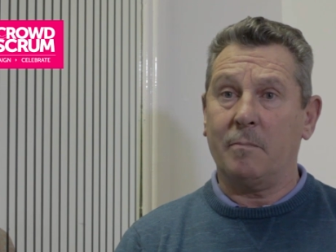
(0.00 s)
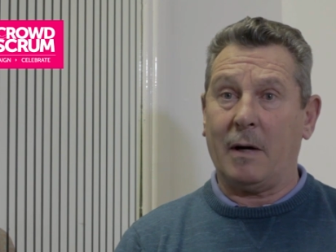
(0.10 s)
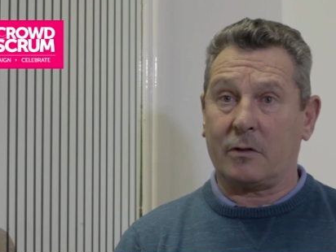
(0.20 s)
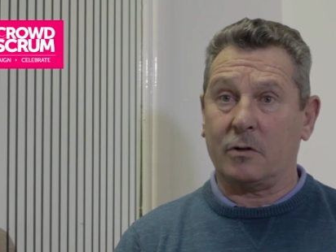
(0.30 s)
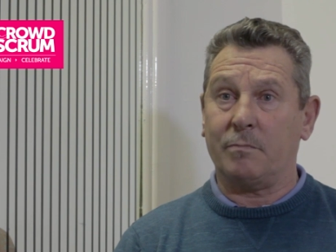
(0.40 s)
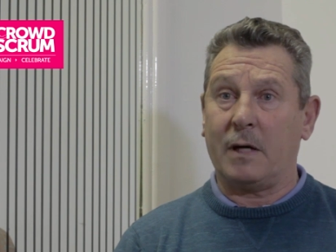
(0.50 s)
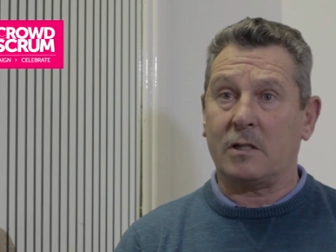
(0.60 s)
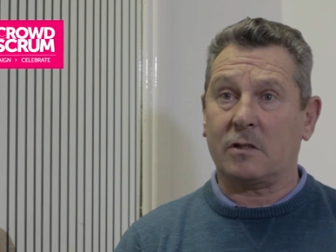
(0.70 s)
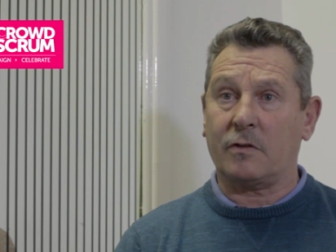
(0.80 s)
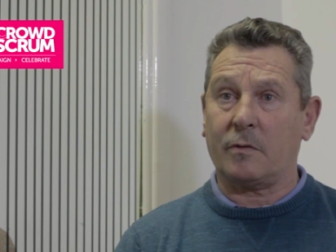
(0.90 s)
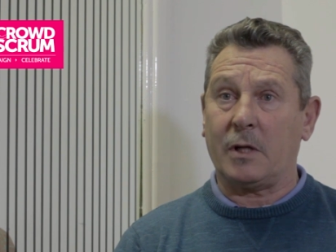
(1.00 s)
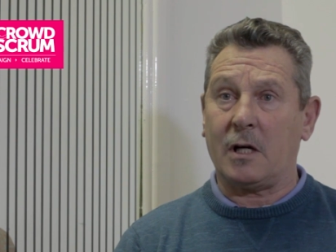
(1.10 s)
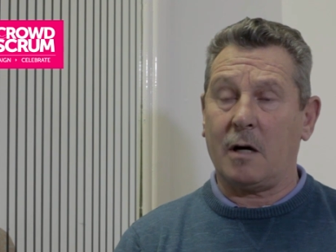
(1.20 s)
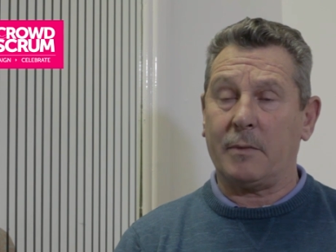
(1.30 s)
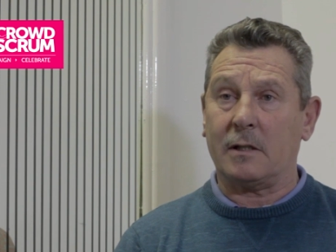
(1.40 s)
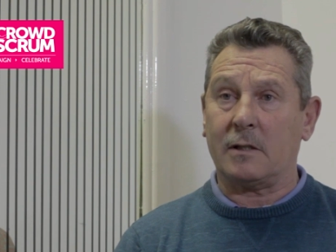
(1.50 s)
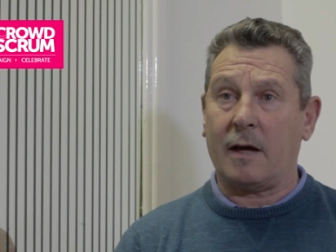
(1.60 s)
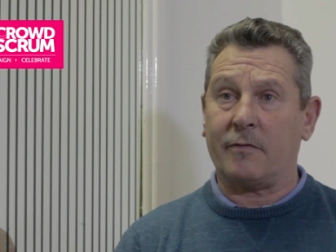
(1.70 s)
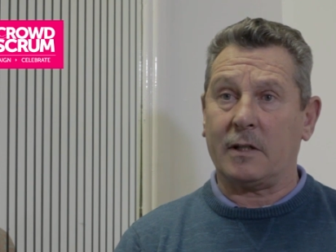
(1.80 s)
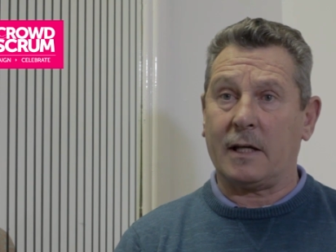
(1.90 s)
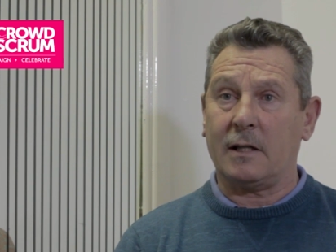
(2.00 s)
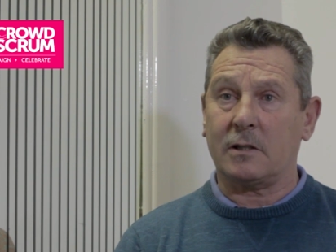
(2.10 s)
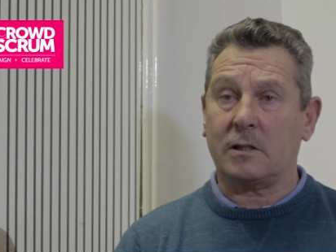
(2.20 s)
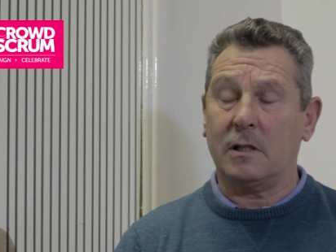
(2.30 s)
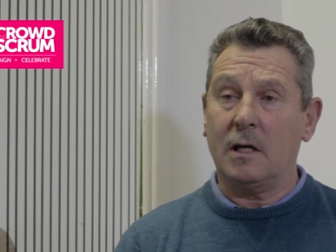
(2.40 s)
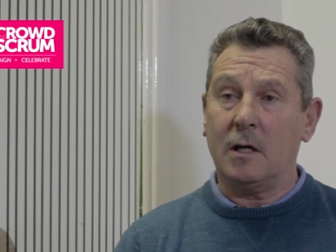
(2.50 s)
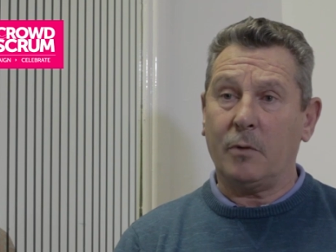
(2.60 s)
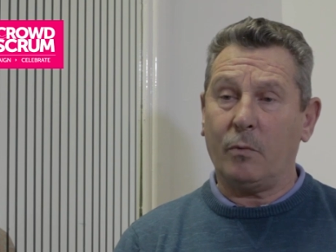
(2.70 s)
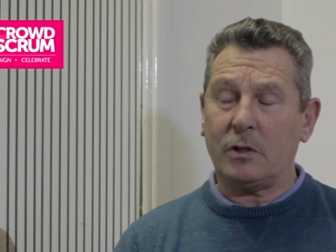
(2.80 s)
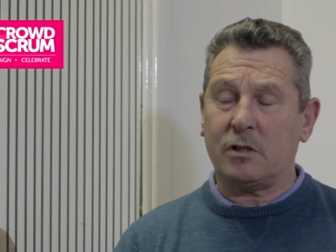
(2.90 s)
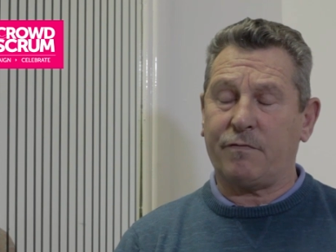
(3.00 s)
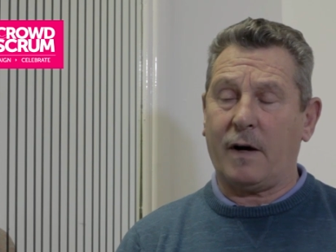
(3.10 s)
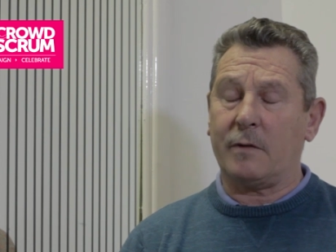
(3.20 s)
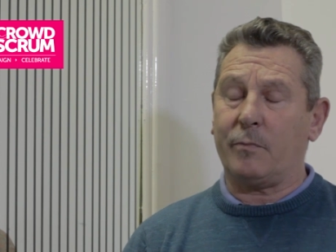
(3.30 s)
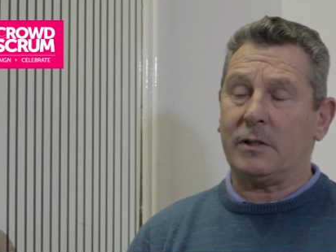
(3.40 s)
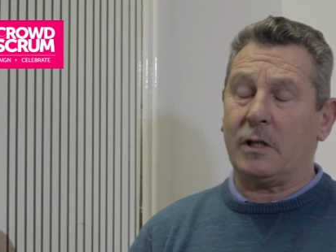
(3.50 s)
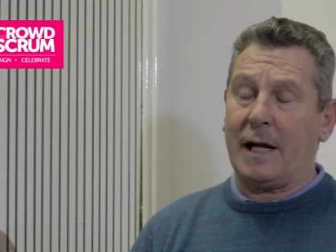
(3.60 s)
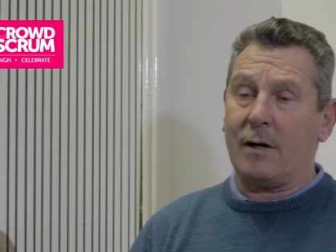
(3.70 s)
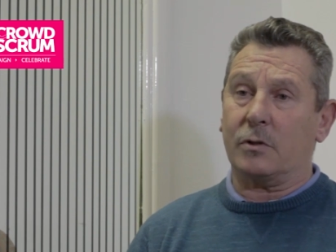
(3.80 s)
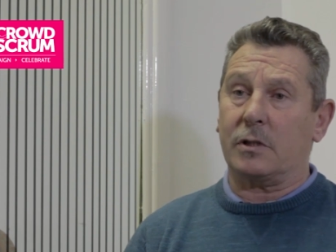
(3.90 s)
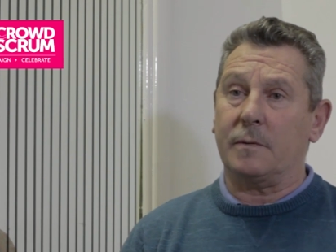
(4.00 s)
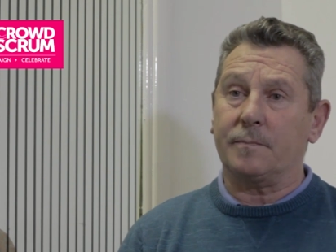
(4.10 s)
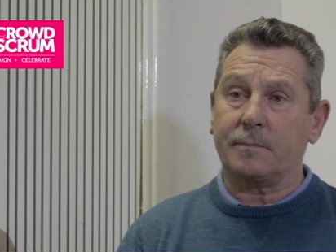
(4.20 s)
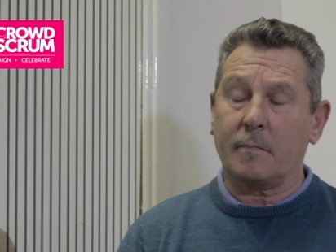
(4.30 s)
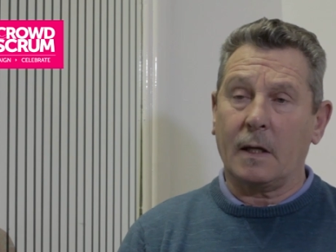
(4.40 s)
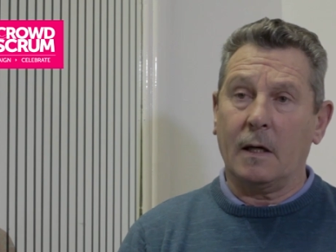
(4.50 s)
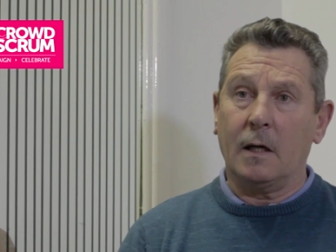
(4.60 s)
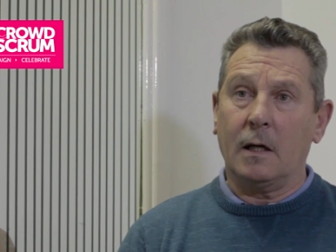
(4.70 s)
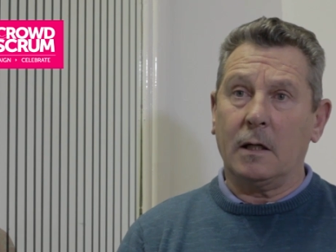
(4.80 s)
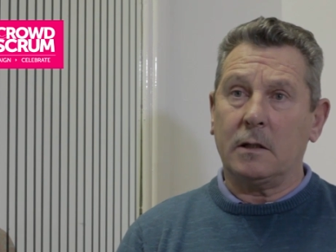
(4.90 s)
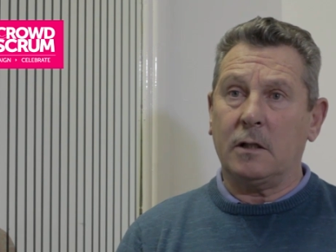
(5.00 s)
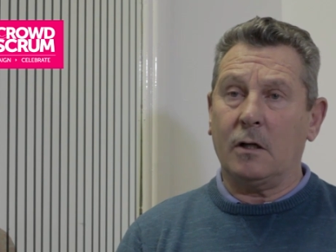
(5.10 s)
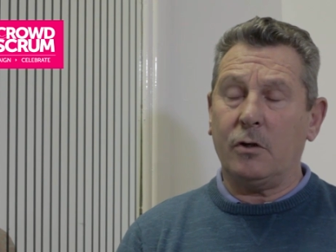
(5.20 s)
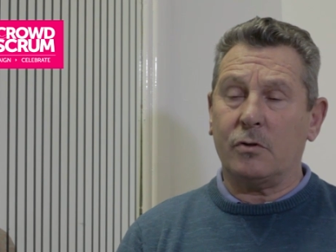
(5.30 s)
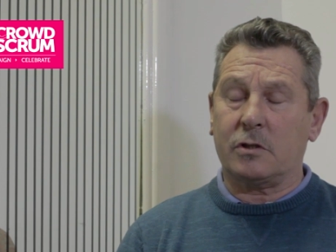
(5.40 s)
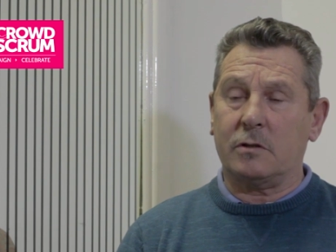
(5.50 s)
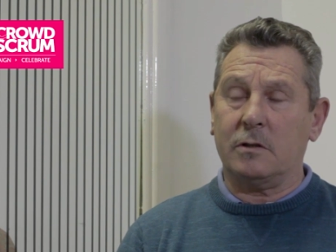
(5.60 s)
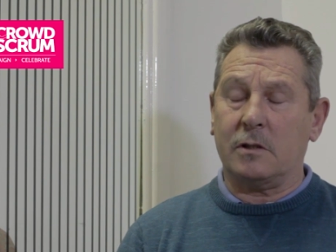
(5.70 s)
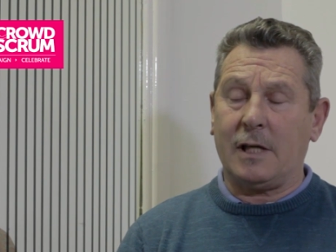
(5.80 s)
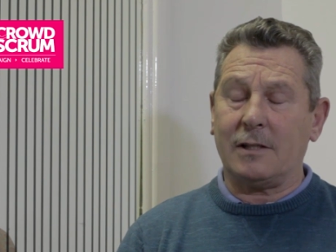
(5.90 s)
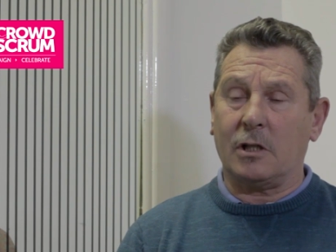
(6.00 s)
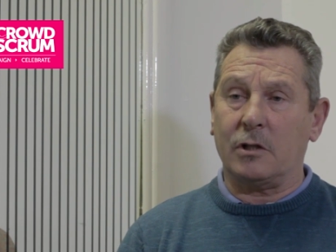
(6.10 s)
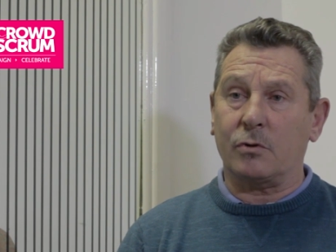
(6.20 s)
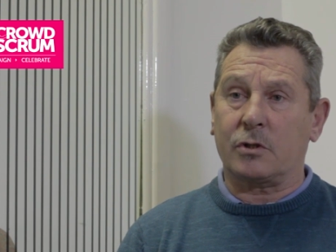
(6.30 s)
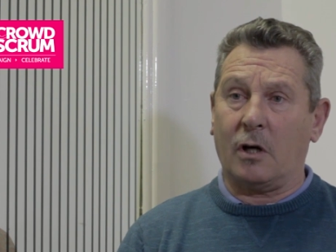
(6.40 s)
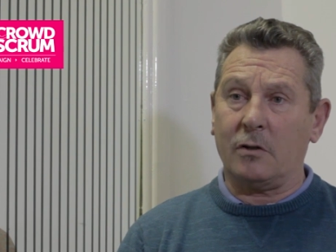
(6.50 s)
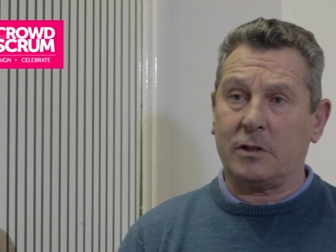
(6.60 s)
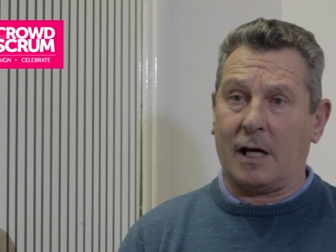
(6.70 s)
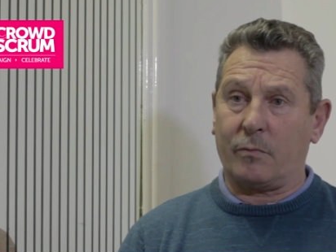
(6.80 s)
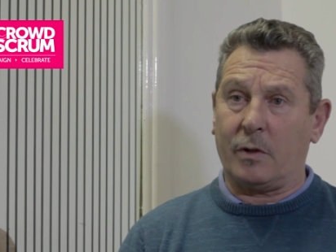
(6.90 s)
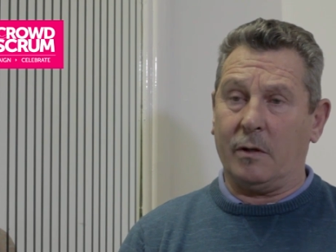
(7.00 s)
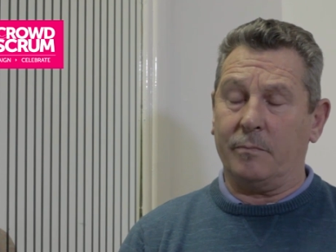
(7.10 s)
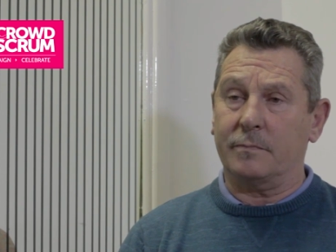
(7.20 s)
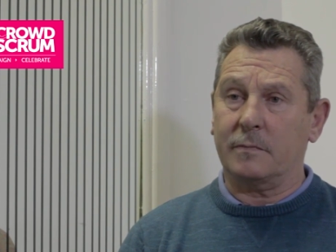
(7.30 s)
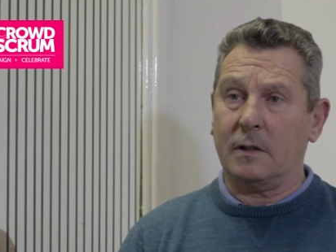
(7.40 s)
Met good mates from the army and everything else. But once you find when you're out, you tend to lose contact with them